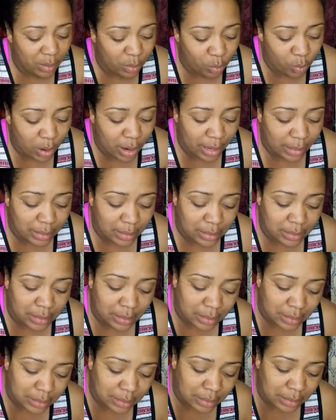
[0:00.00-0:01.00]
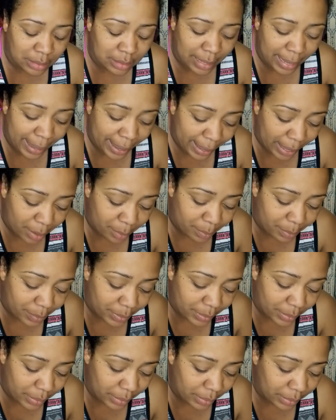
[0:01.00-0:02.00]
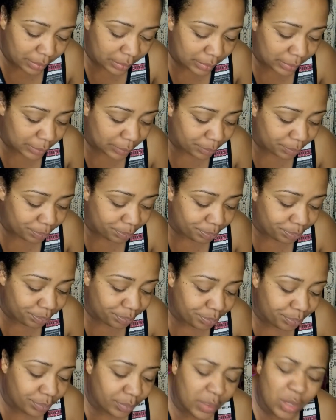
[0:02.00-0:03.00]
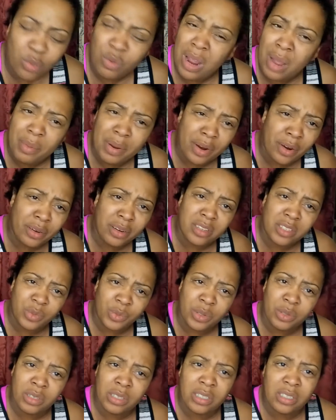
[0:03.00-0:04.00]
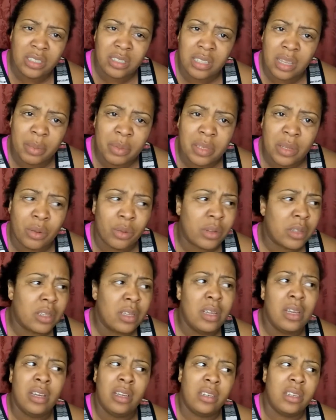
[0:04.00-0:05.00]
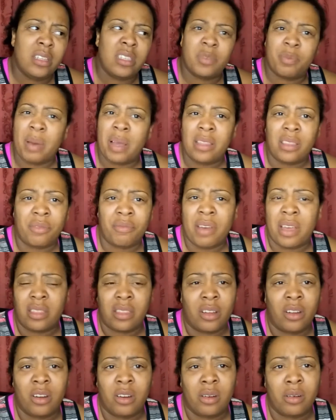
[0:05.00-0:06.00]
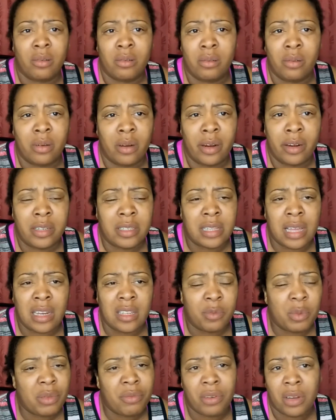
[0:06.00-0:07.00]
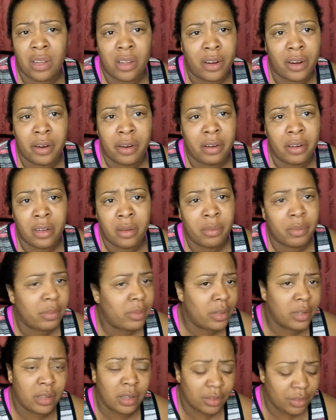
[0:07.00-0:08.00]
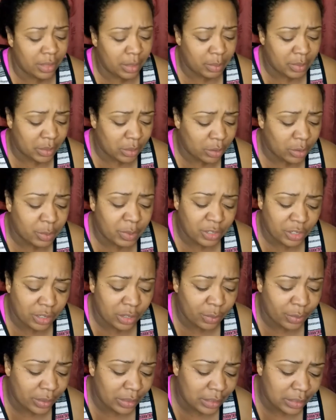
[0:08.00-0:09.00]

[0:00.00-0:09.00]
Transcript: and Juan discussed the camp. Robin, her looks real good in this episode, despite the fact that her hairstylist be fucking her up in the other episode. But she looked really